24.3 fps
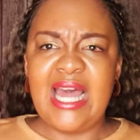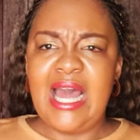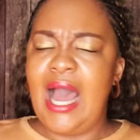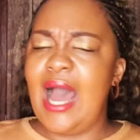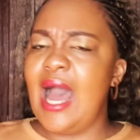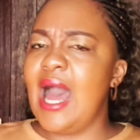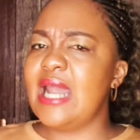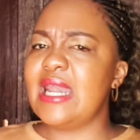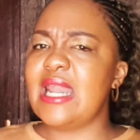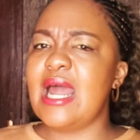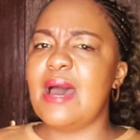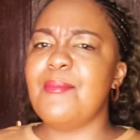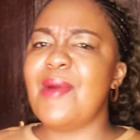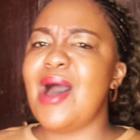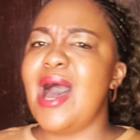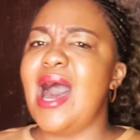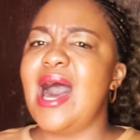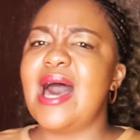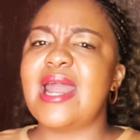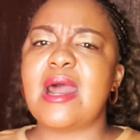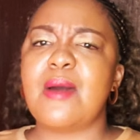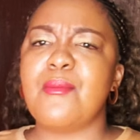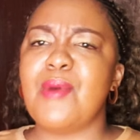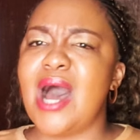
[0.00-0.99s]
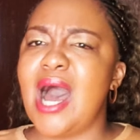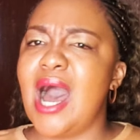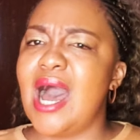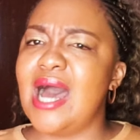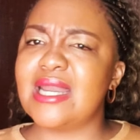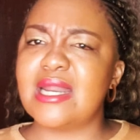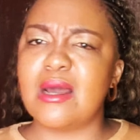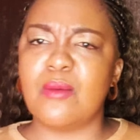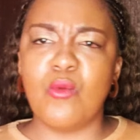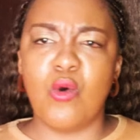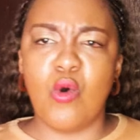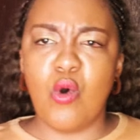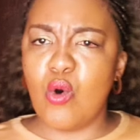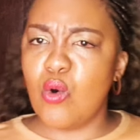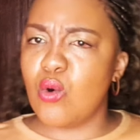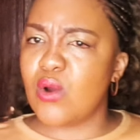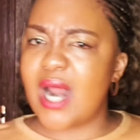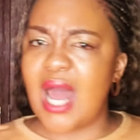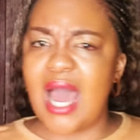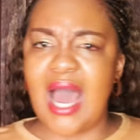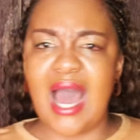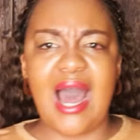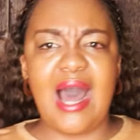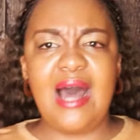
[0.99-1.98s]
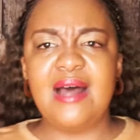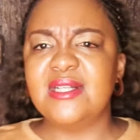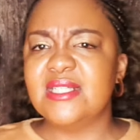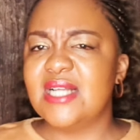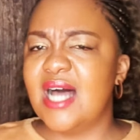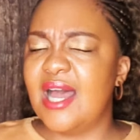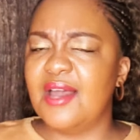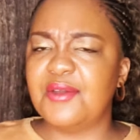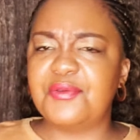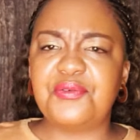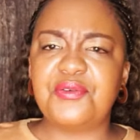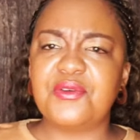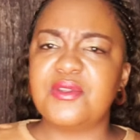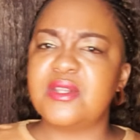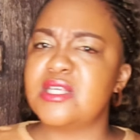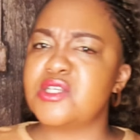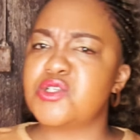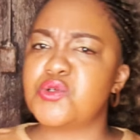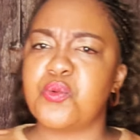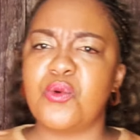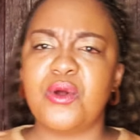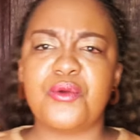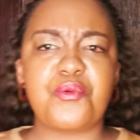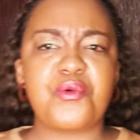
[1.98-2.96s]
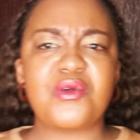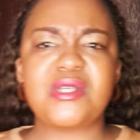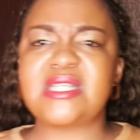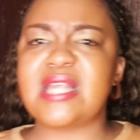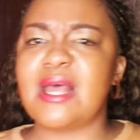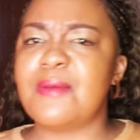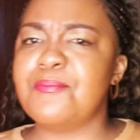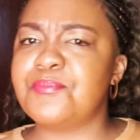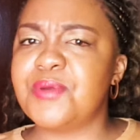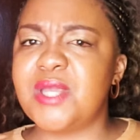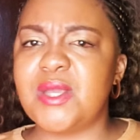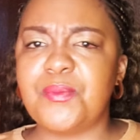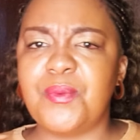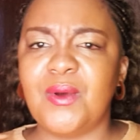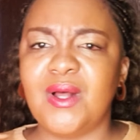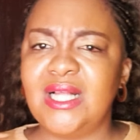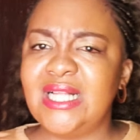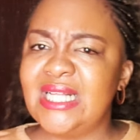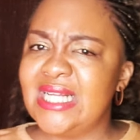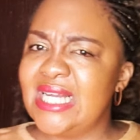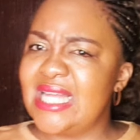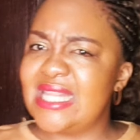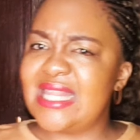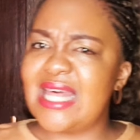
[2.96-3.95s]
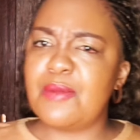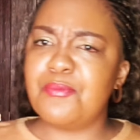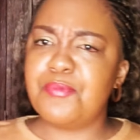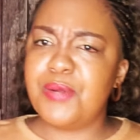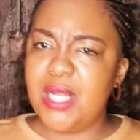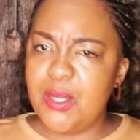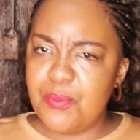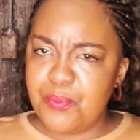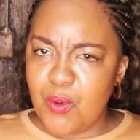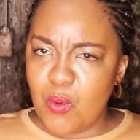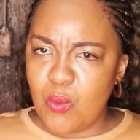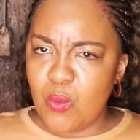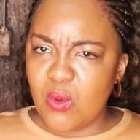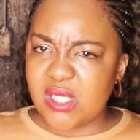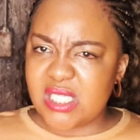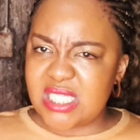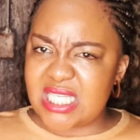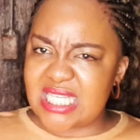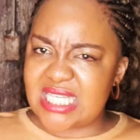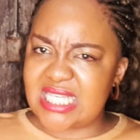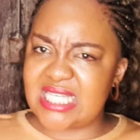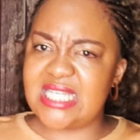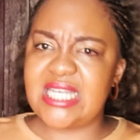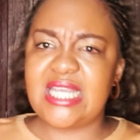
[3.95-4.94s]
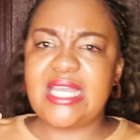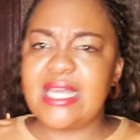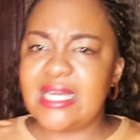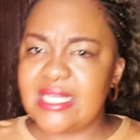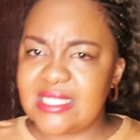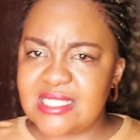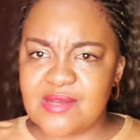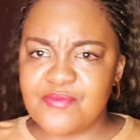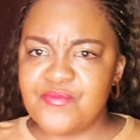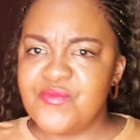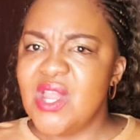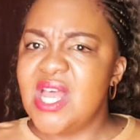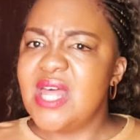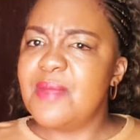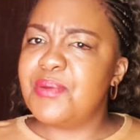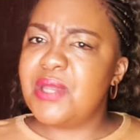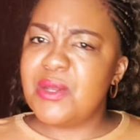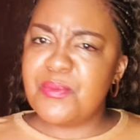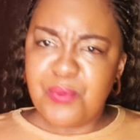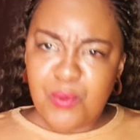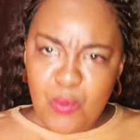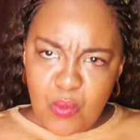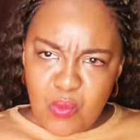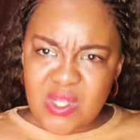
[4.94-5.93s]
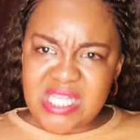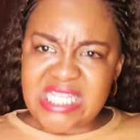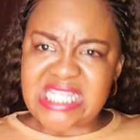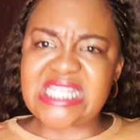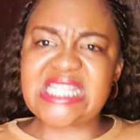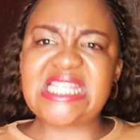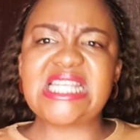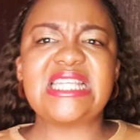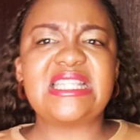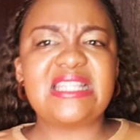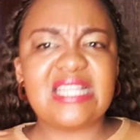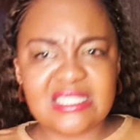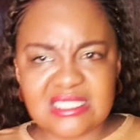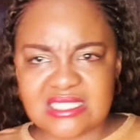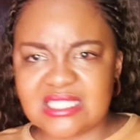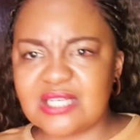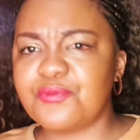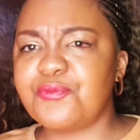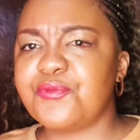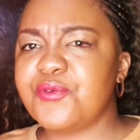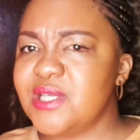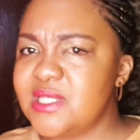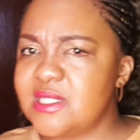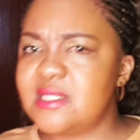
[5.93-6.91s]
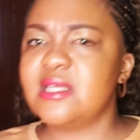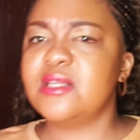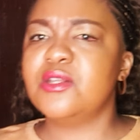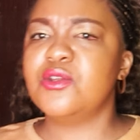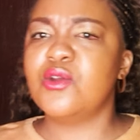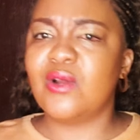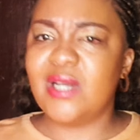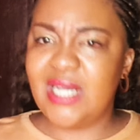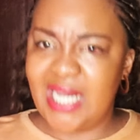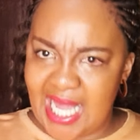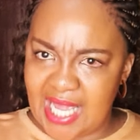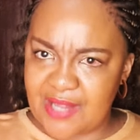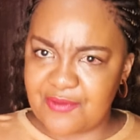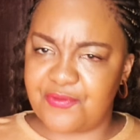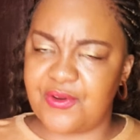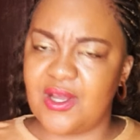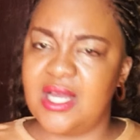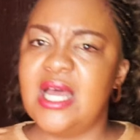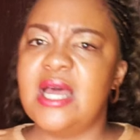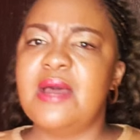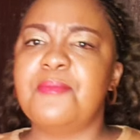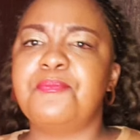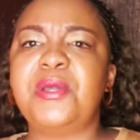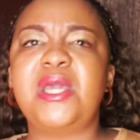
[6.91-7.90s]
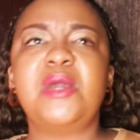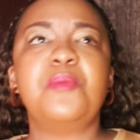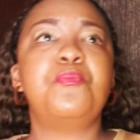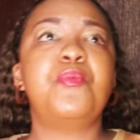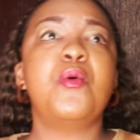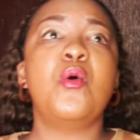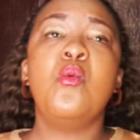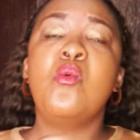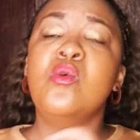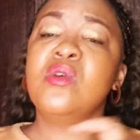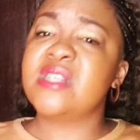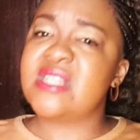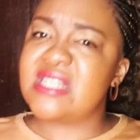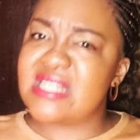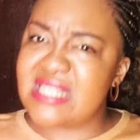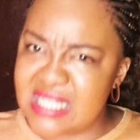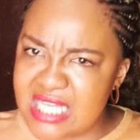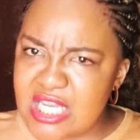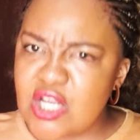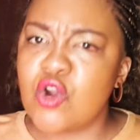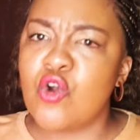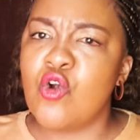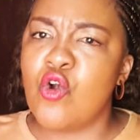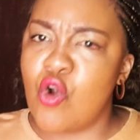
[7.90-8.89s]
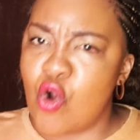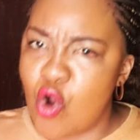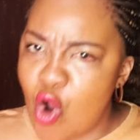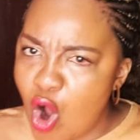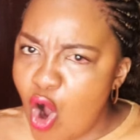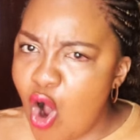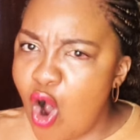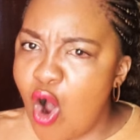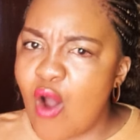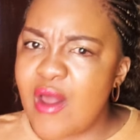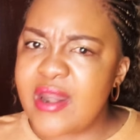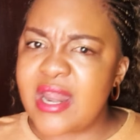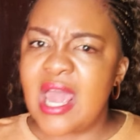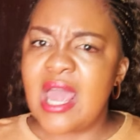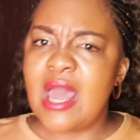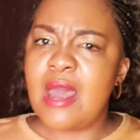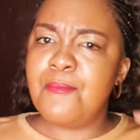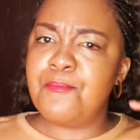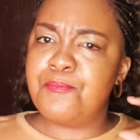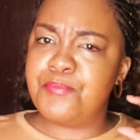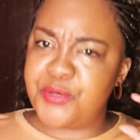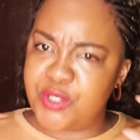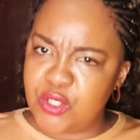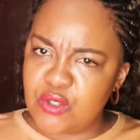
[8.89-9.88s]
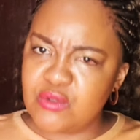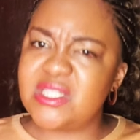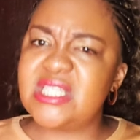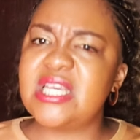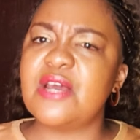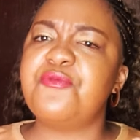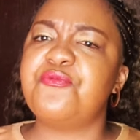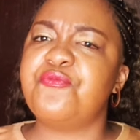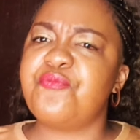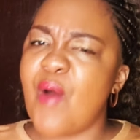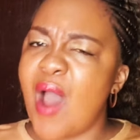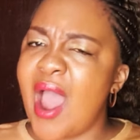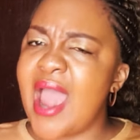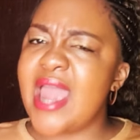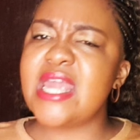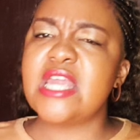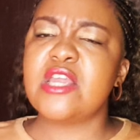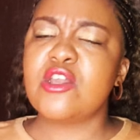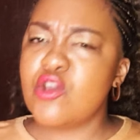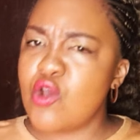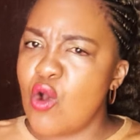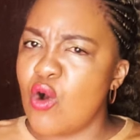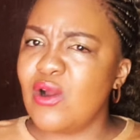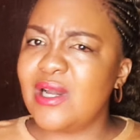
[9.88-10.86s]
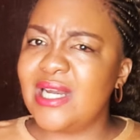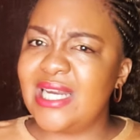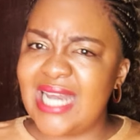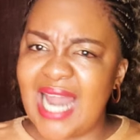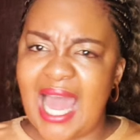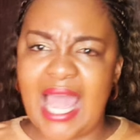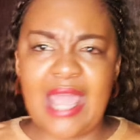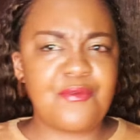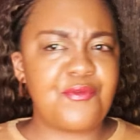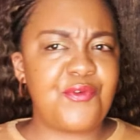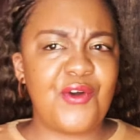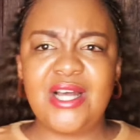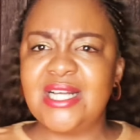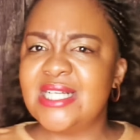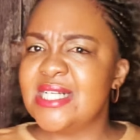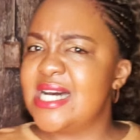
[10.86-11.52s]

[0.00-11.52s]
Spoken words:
I feel this word for some people, that people will see it. People will see the difference in your life. People will see God beautifying your life.